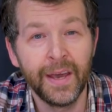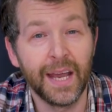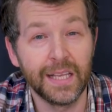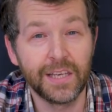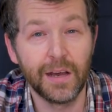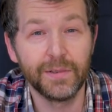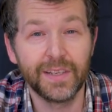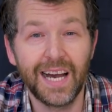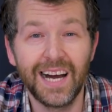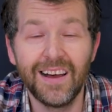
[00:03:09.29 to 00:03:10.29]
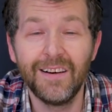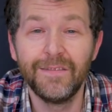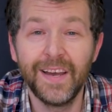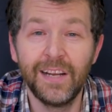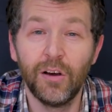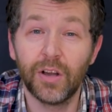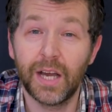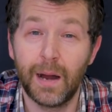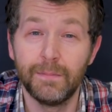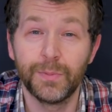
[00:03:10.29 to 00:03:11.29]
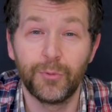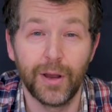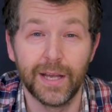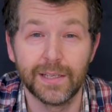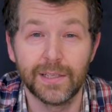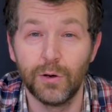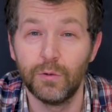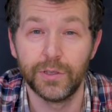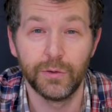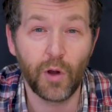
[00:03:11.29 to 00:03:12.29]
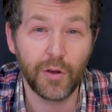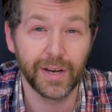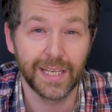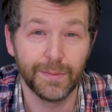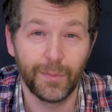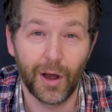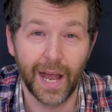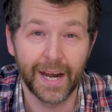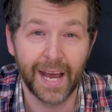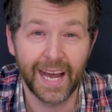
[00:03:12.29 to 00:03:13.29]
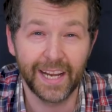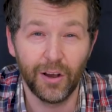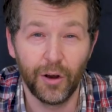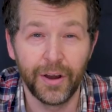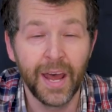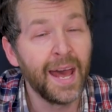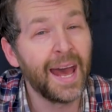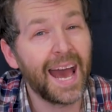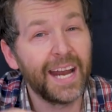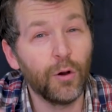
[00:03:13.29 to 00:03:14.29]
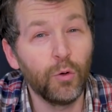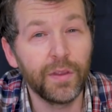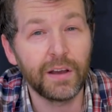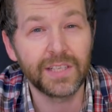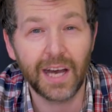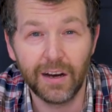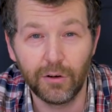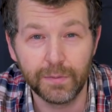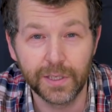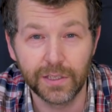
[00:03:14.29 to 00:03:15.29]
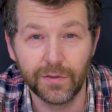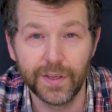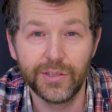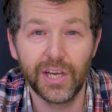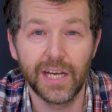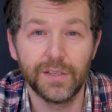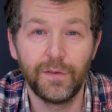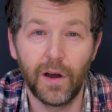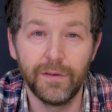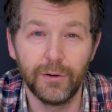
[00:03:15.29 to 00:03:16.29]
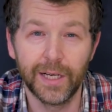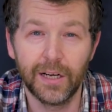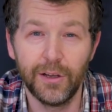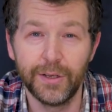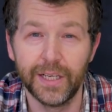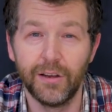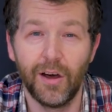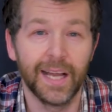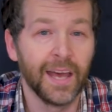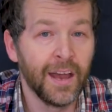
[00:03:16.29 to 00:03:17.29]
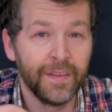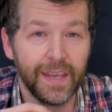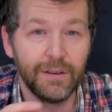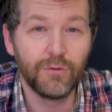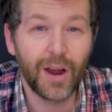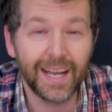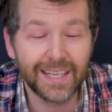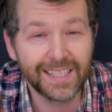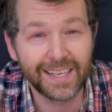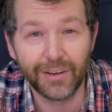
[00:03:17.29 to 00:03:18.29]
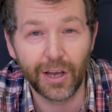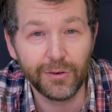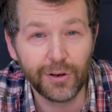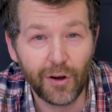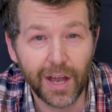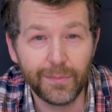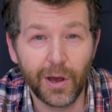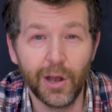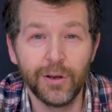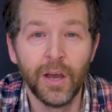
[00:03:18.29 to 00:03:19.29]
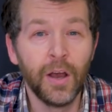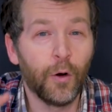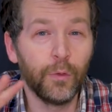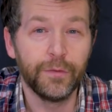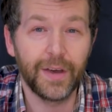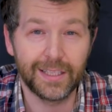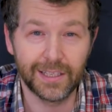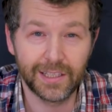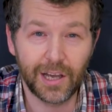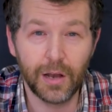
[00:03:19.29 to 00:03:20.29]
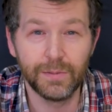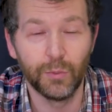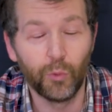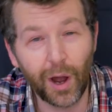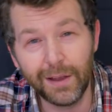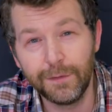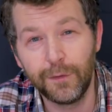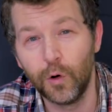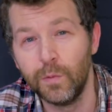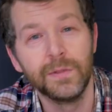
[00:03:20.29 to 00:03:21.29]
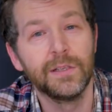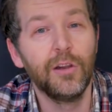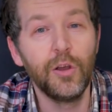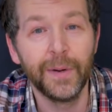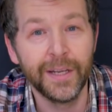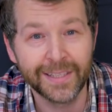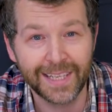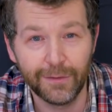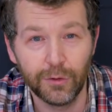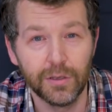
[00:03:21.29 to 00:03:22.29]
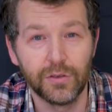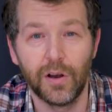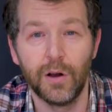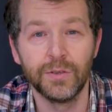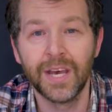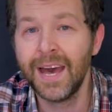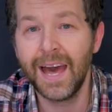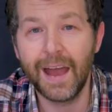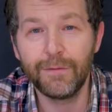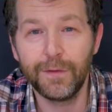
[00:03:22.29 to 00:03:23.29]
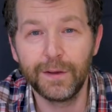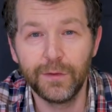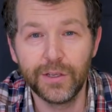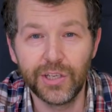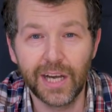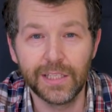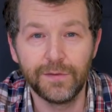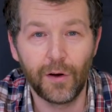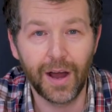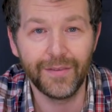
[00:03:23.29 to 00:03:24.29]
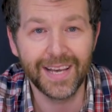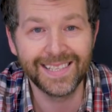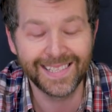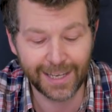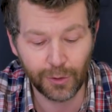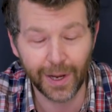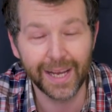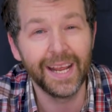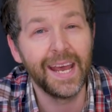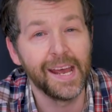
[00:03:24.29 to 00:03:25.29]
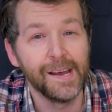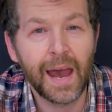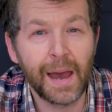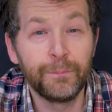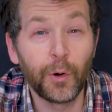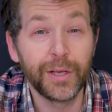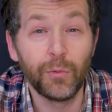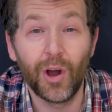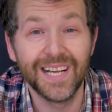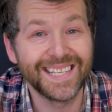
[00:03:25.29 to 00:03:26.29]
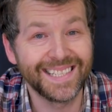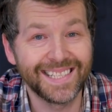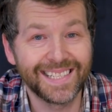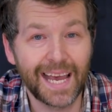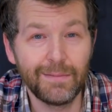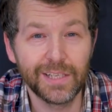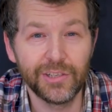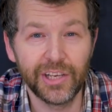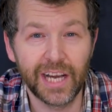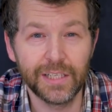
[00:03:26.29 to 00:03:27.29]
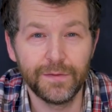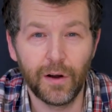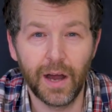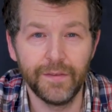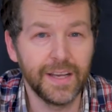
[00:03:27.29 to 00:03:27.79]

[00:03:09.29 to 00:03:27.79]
In terms of color, Vlog comes pre-installed. You won't need to buy it and add it on. And all of those color options from the GH5 are included, like the Rec 709 mode, all the vector scopes and waveforms, luminance level controls. Everything from the GH5 is still in here. And body-wise, it's the same as the GH5.